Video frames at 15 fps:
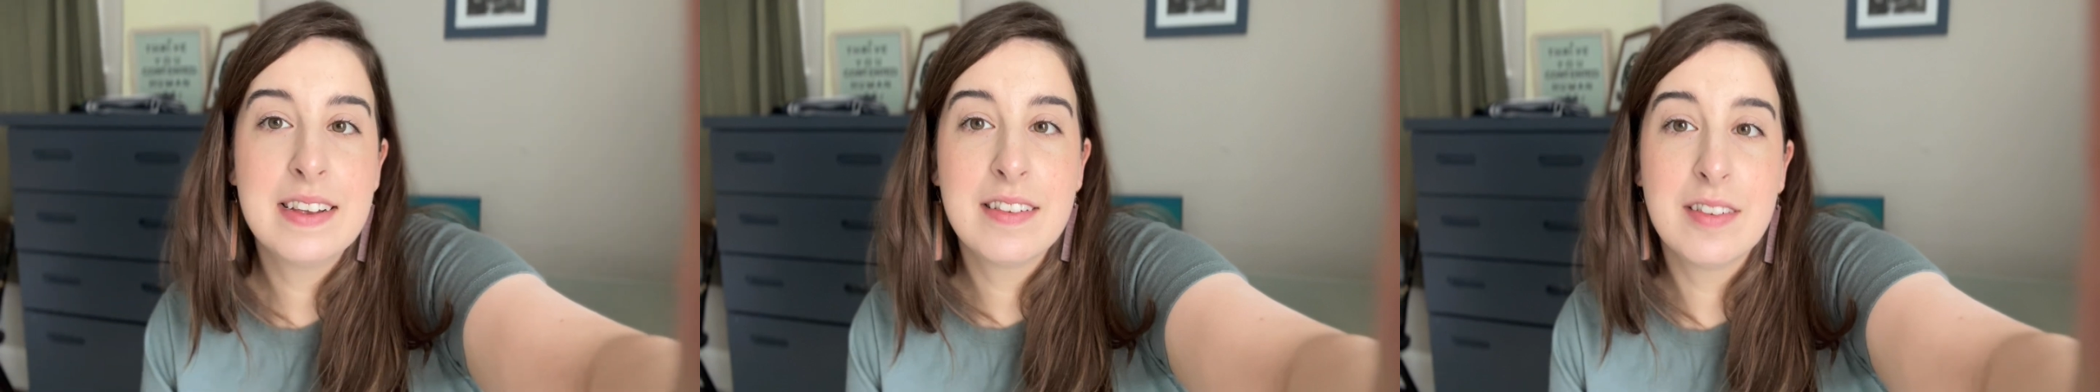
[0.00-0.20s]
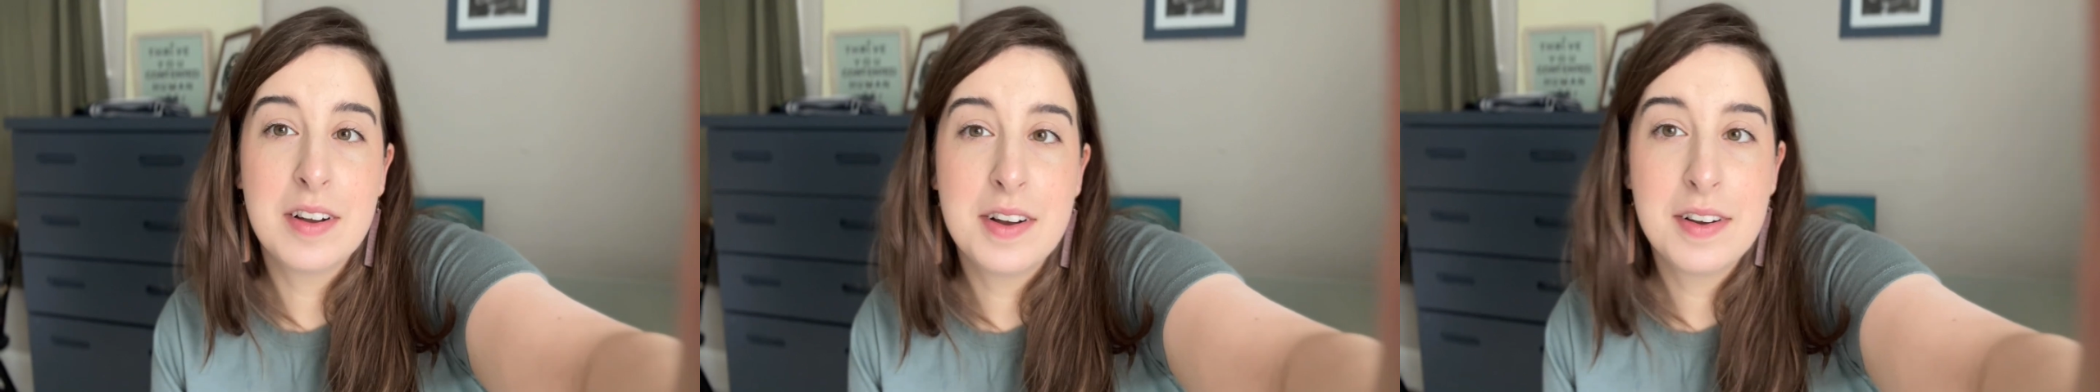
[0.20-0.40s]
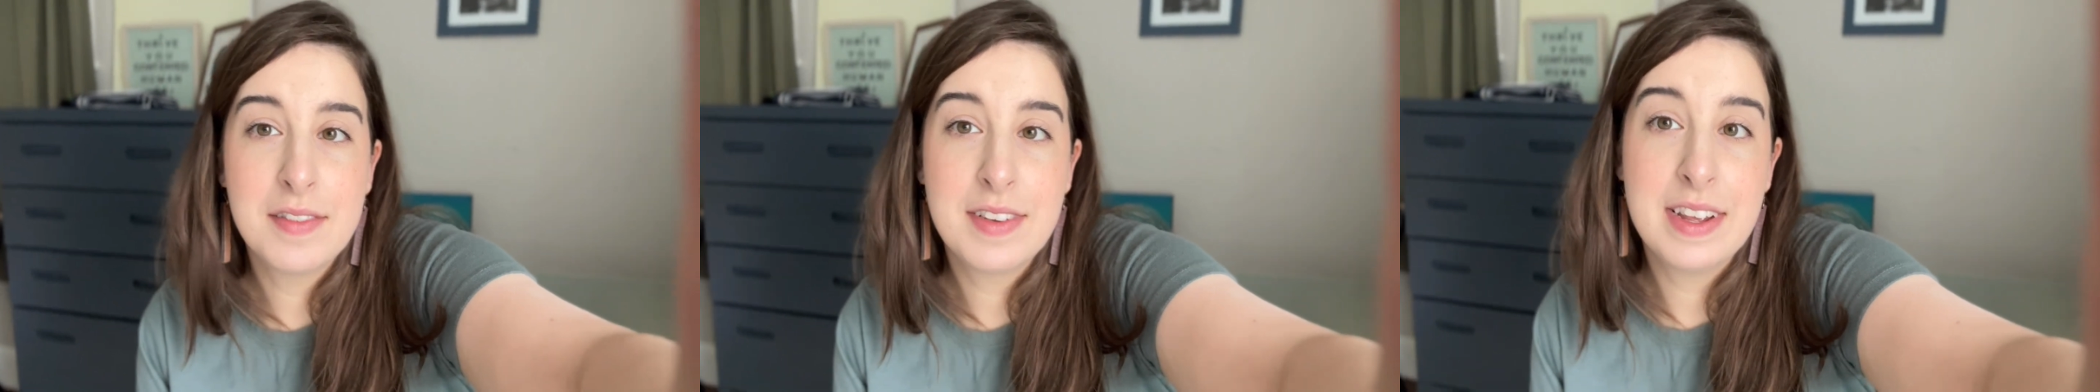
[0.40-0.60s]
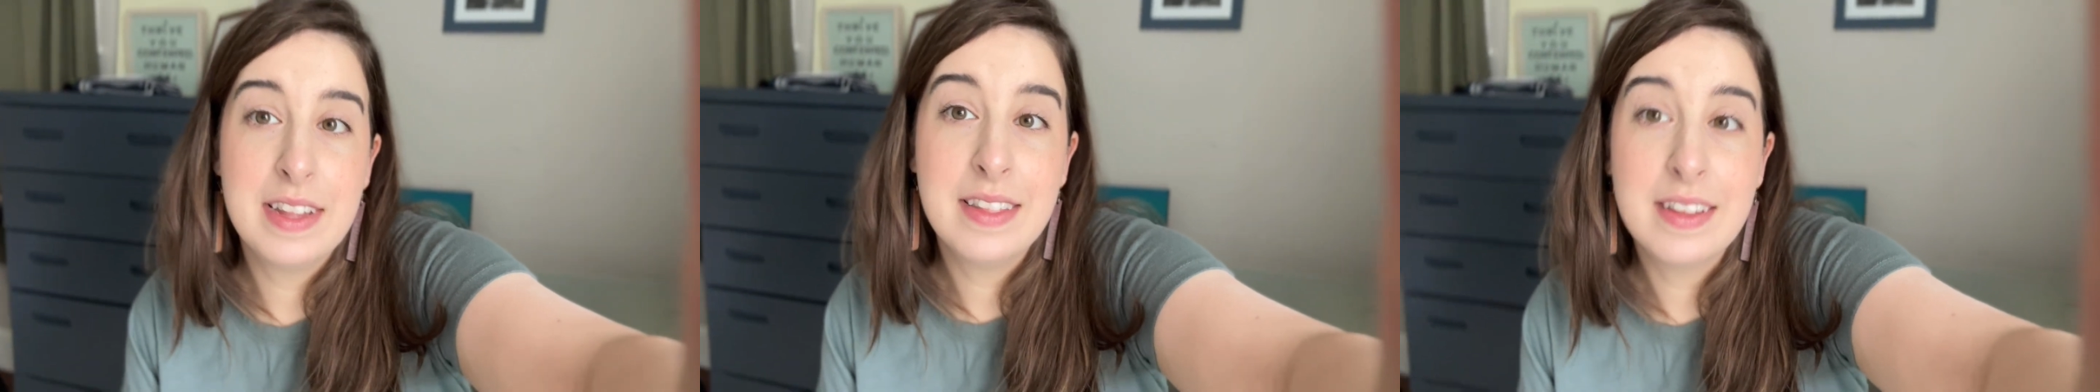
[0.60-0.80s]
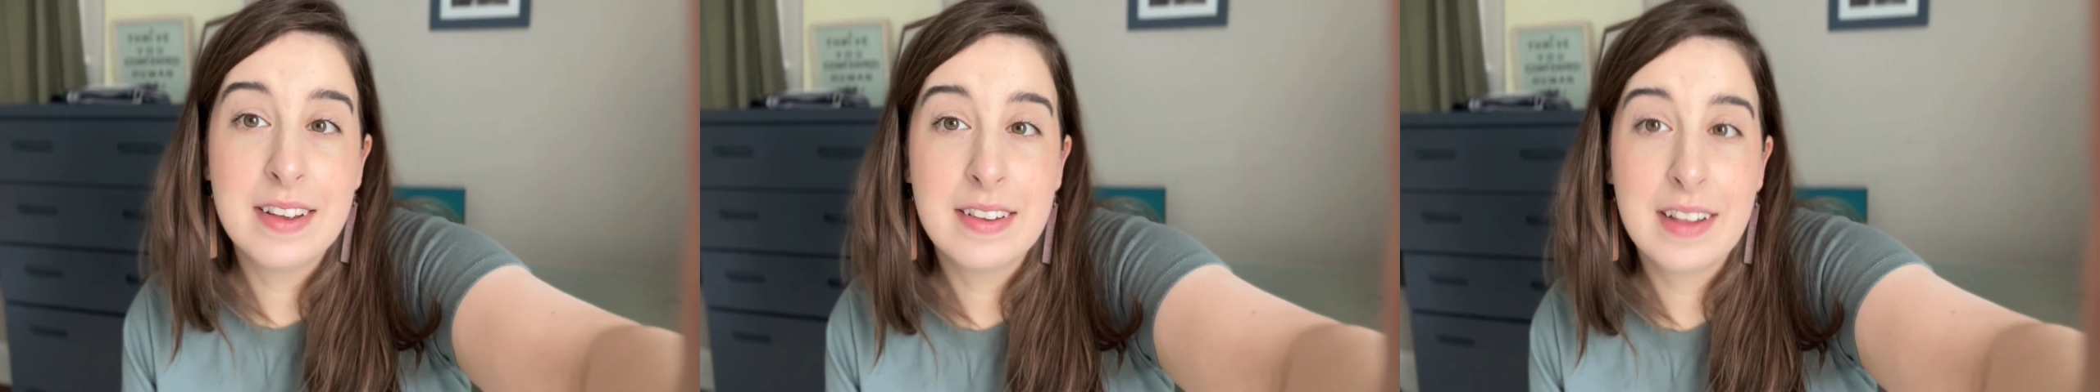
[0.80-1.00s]
solved
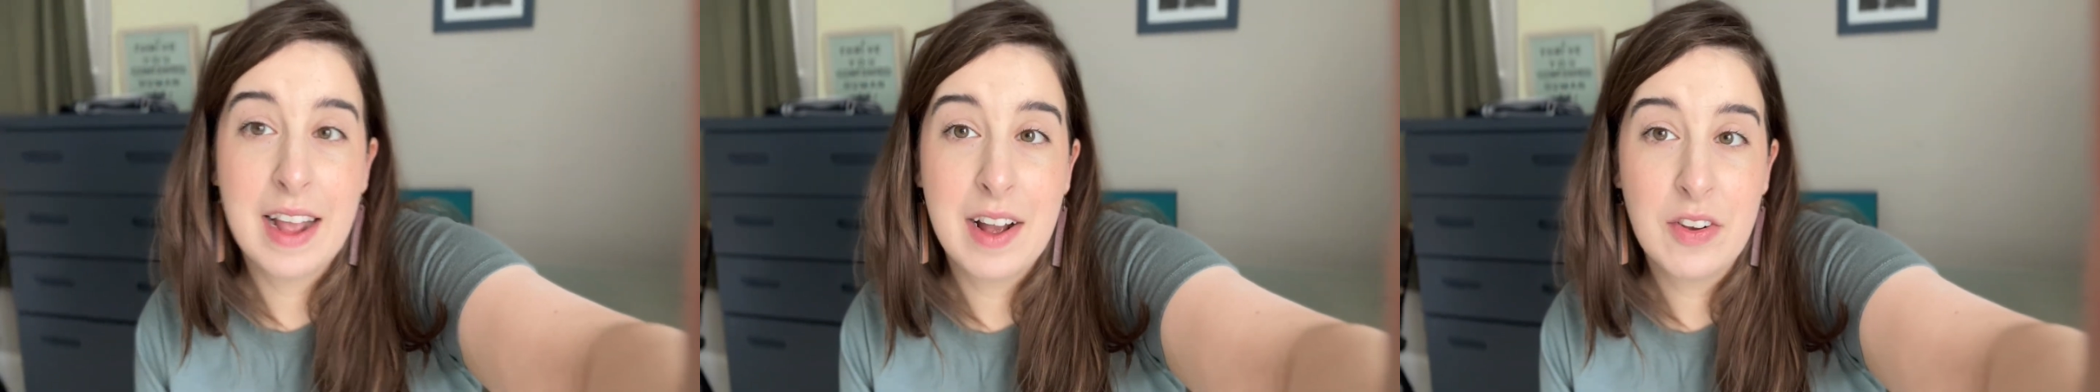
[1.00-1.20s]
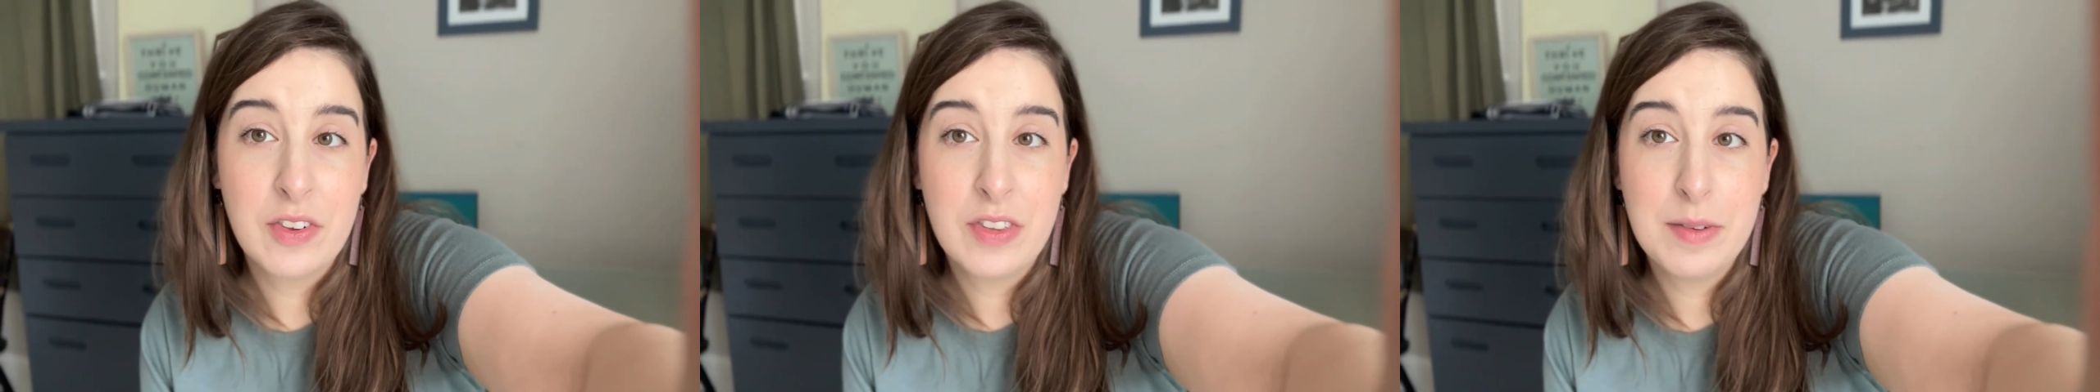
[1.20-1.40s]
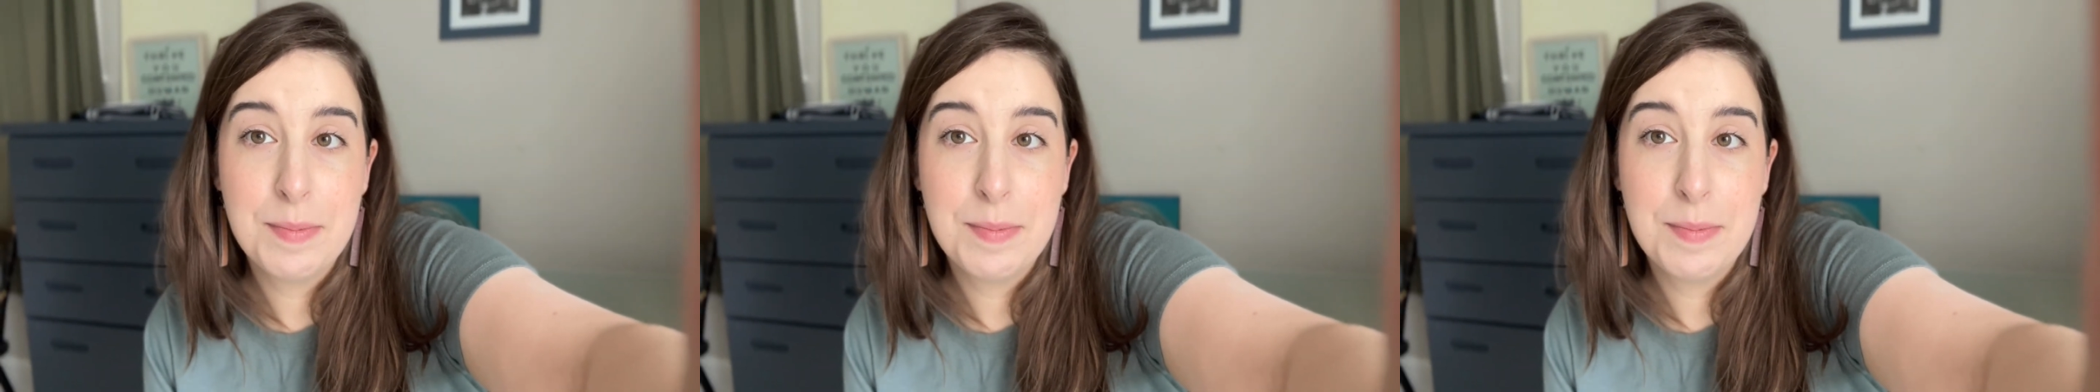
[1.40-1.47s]
in this house,